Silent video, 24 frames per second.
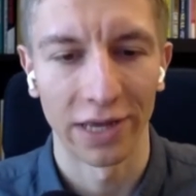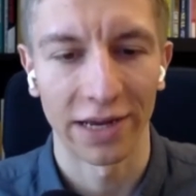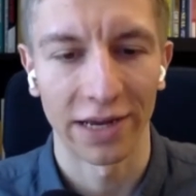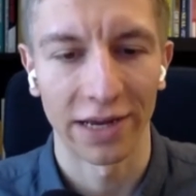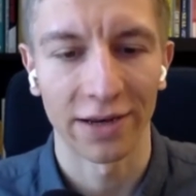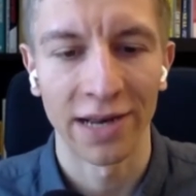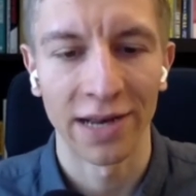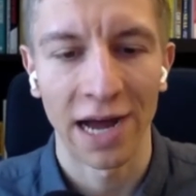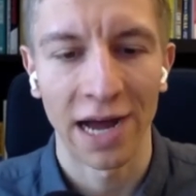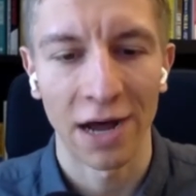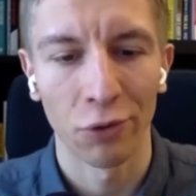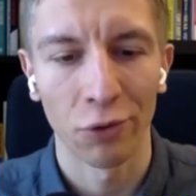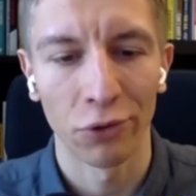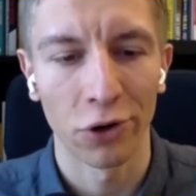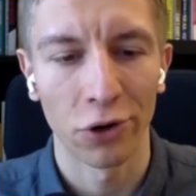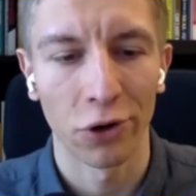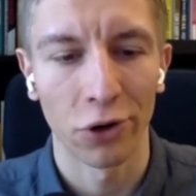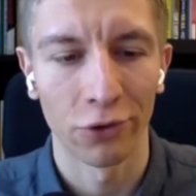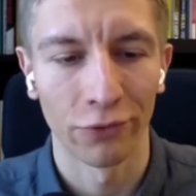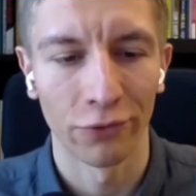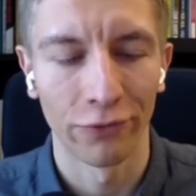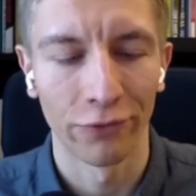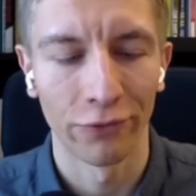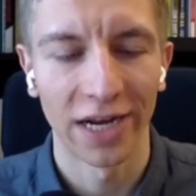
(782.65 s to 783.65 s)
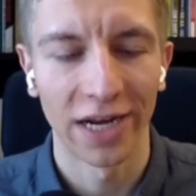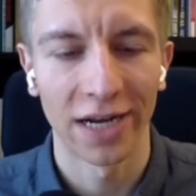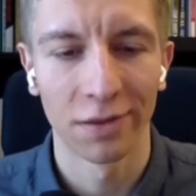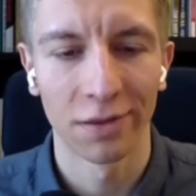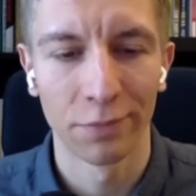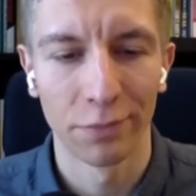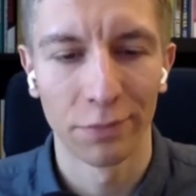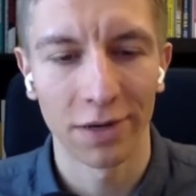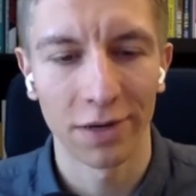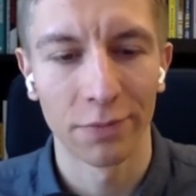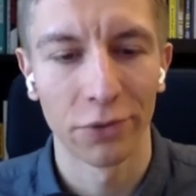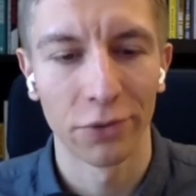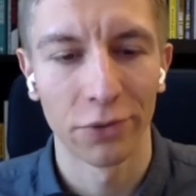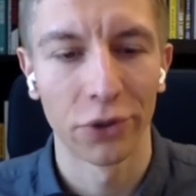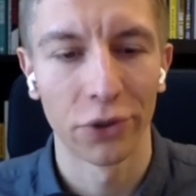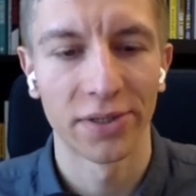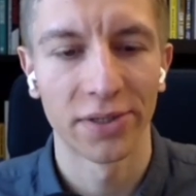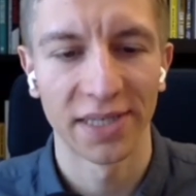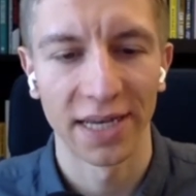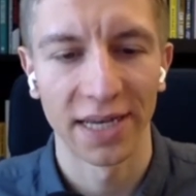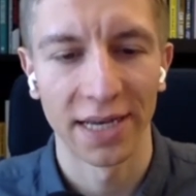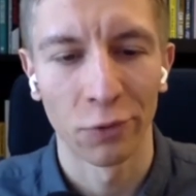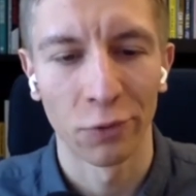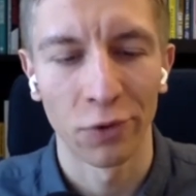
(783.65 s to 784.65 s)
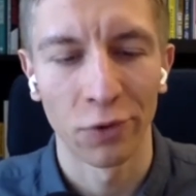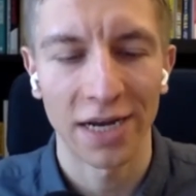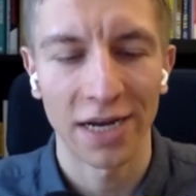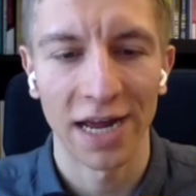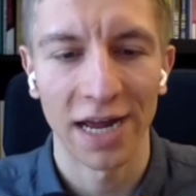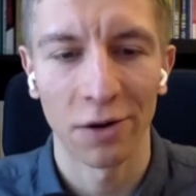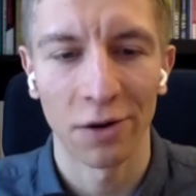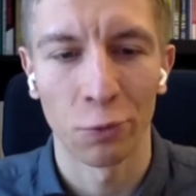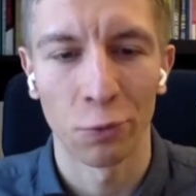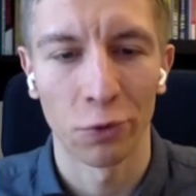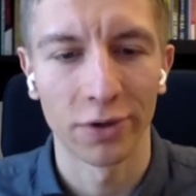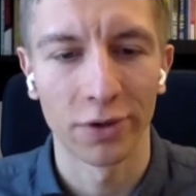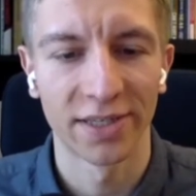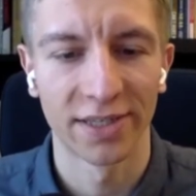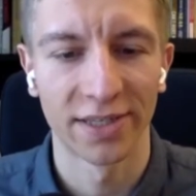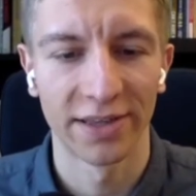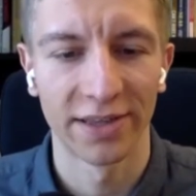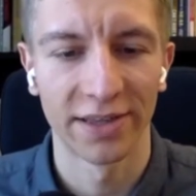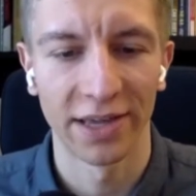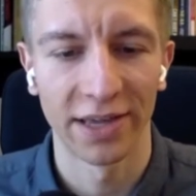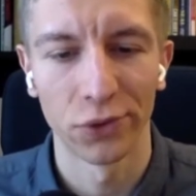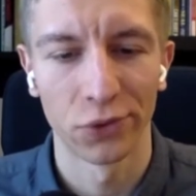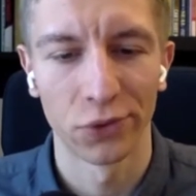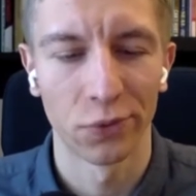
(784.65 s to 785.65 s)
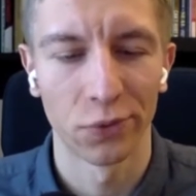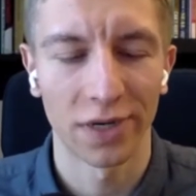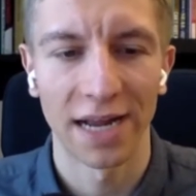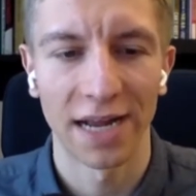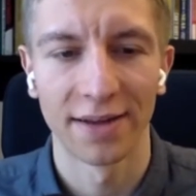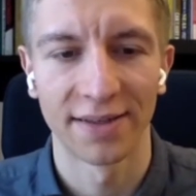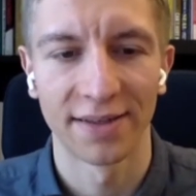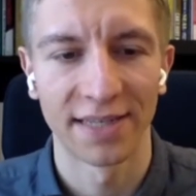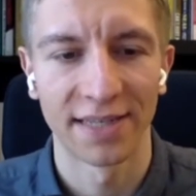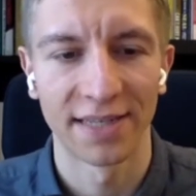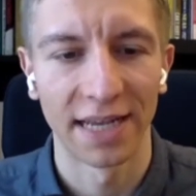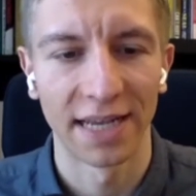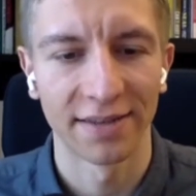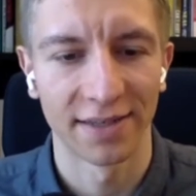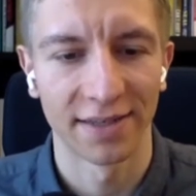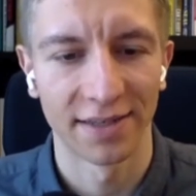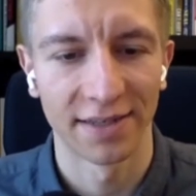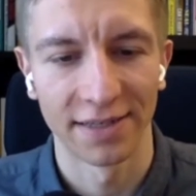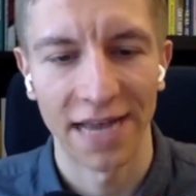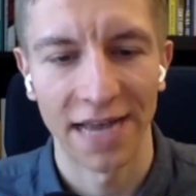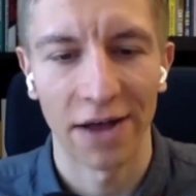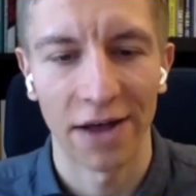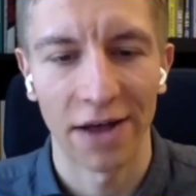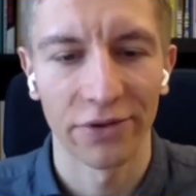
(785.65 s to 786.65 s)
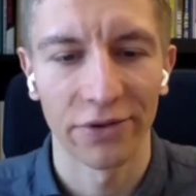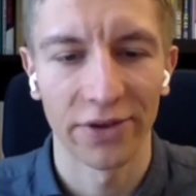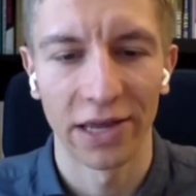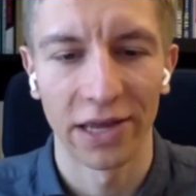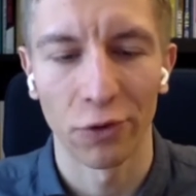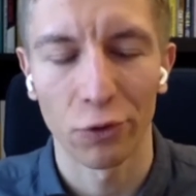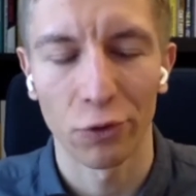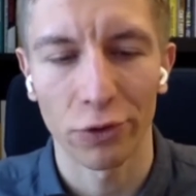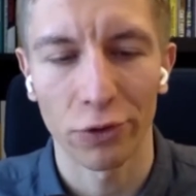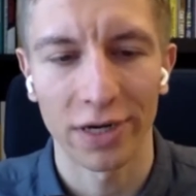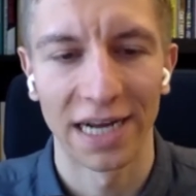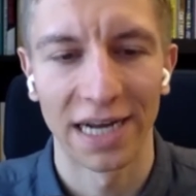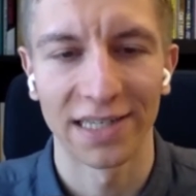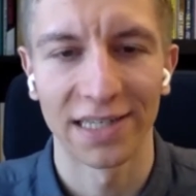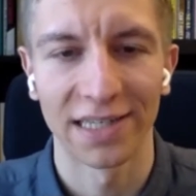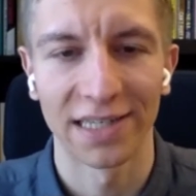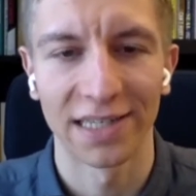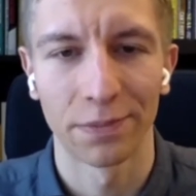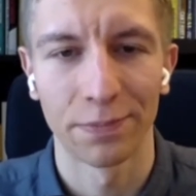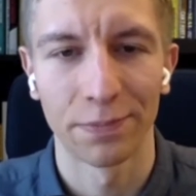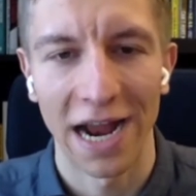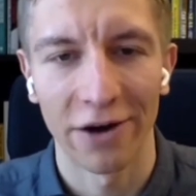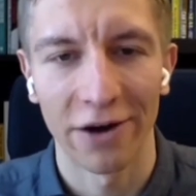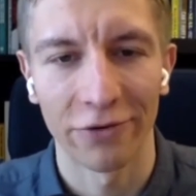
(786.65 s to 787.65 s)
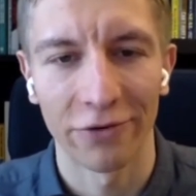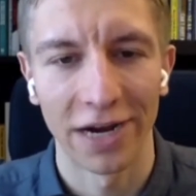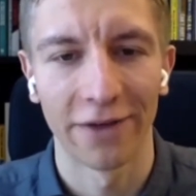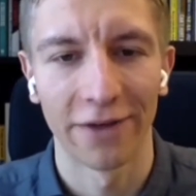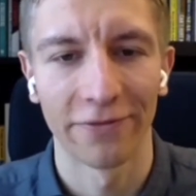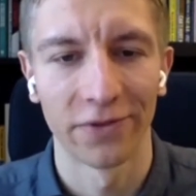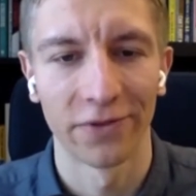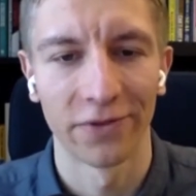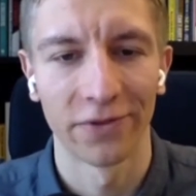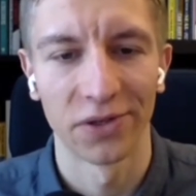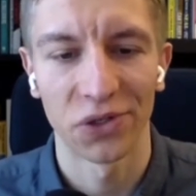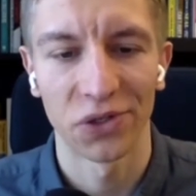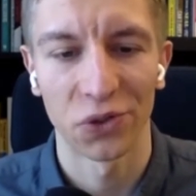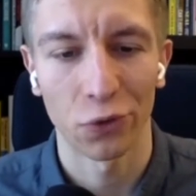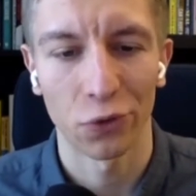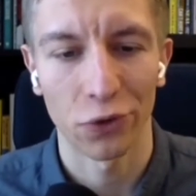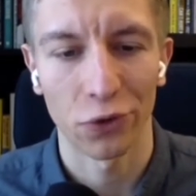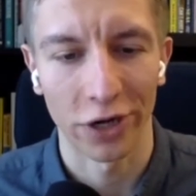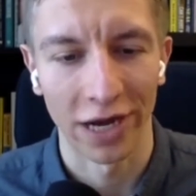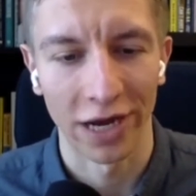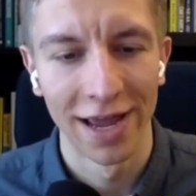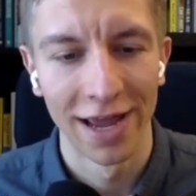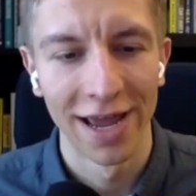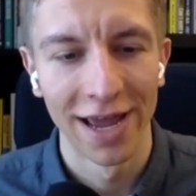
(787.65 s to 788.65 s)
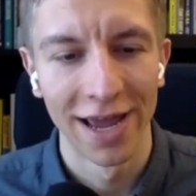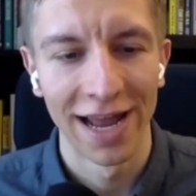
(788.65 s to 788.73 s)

Like not only are you reading the book, but you're seeing what of words do they use, what kind of sentences, how do they yes. organize this paragraph in the story.